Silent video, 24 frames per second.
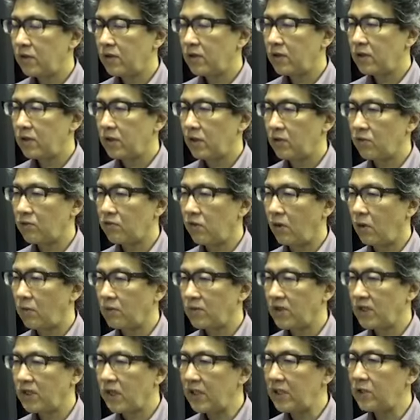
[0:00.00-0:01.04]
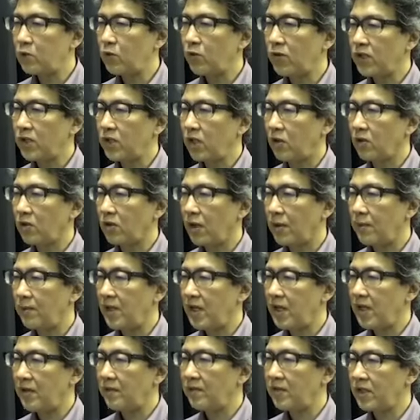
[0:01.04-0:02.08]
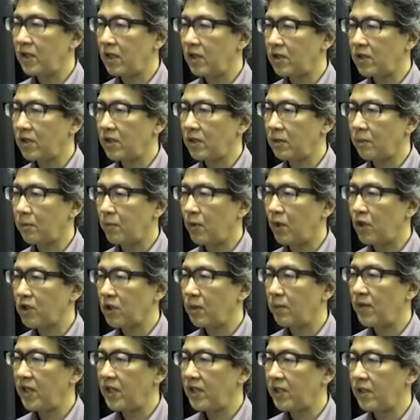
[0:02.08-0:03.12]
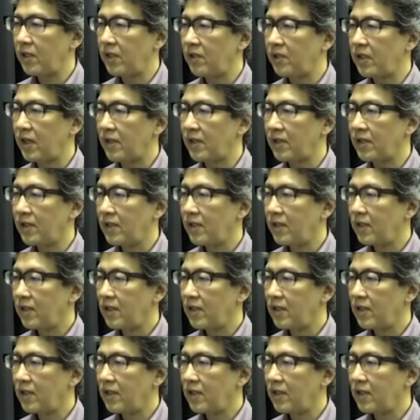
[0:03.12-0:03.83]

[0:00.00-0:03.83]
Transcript: So from these results, I believe there's a possibility that